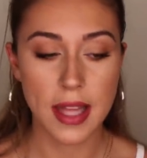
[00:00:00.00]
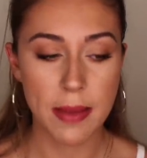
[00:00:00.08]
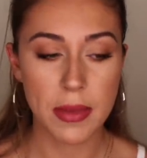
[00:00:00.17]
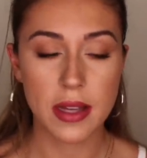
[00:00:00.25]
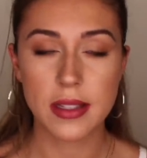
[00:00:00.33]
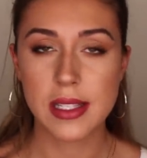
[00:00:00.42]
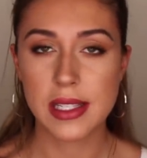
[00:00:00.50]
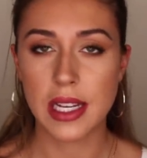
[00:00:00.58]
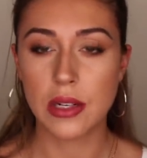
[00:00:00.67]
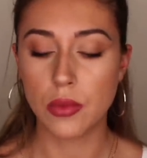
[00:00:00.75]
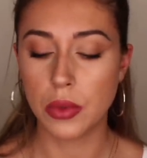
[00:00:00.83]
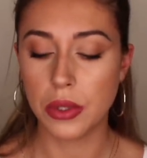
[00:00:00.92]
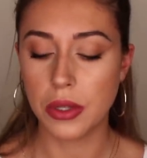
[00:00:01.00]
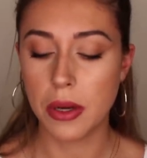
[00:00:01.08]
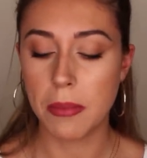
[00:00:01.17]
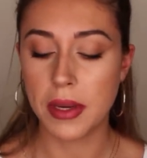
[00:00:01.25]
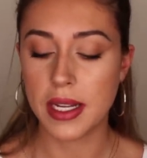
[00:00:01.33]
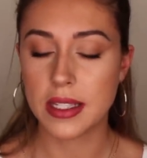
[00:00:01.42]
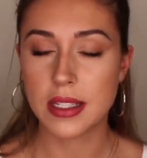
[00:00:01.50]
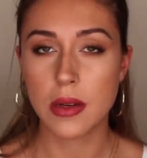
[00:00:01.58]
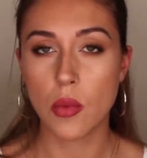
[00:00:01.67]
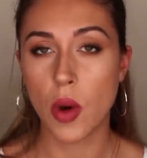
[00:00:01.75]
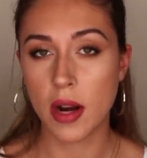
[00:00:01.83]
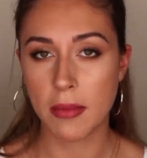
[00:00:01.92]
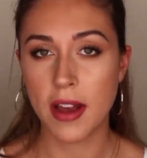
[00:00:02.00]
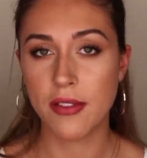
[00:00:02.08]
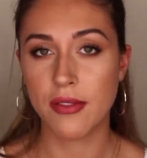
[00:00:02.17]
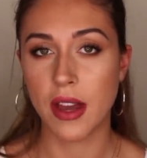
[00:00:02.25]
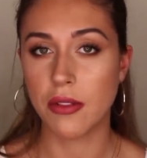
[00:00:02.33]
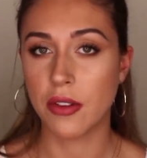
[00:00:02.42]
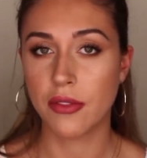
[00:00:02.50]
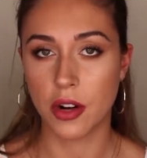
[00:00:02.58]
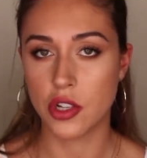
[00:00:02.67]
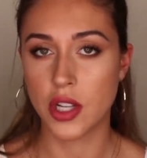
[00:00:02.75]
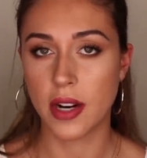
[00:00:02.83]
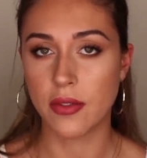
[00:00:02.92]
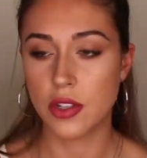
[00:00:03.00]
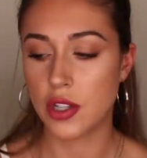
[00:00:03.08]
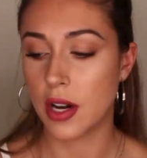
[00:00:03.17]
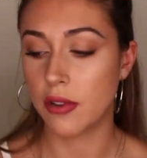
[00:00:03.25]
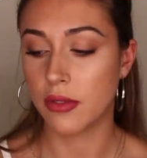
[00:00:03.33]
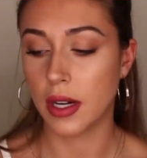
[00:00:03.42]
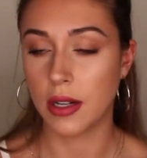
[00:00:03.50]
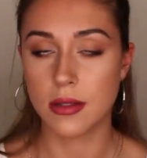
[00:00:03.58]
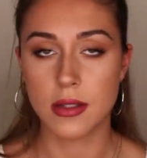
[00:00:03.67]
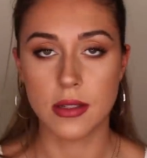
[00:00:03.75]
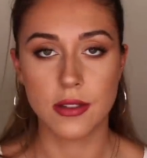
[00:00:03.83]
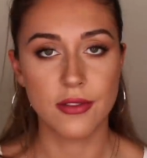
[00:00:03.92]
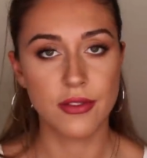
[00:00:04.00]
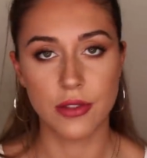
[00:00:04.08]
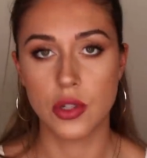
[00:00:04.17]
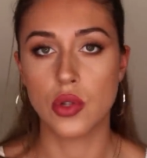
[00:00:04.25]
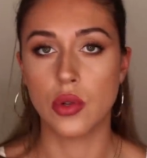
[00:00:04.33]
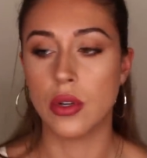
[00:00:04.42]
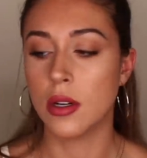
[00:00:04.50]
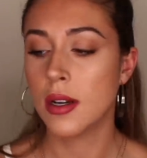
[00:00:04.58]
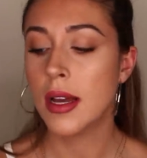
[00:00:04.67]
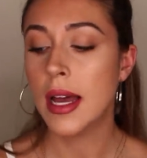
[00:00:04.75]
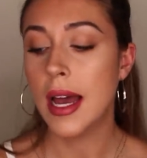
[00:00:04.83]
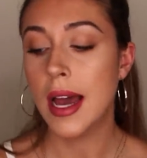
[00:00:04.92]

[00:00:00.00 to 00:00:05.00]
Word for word: lemon, cedarwood, but it's one of my favorite fresh out of the shower fragrances for sure.